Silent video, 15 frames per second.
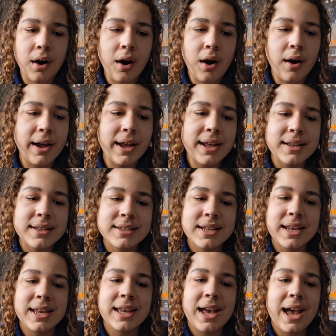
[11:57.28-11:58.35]

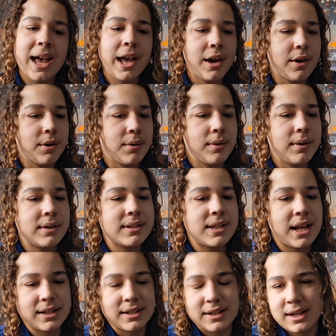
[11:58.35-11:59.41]
ICAO
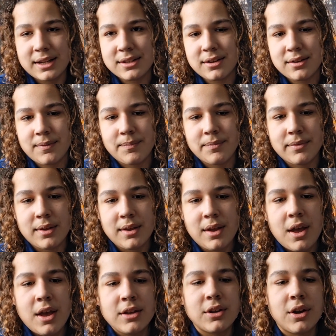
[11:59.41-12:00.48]
designator.
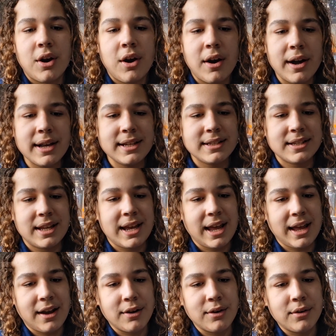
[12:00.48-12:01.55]
So
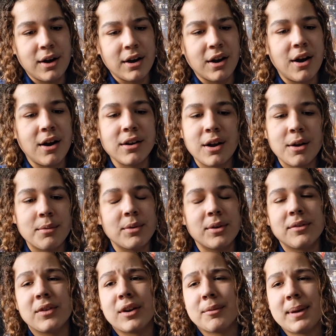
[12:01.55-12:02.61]
ICAO, I'm not
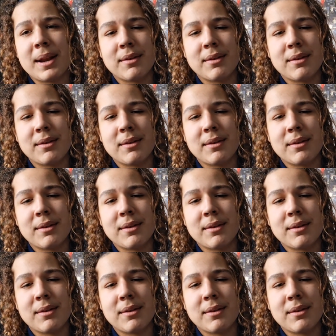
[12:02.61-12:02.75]
even going to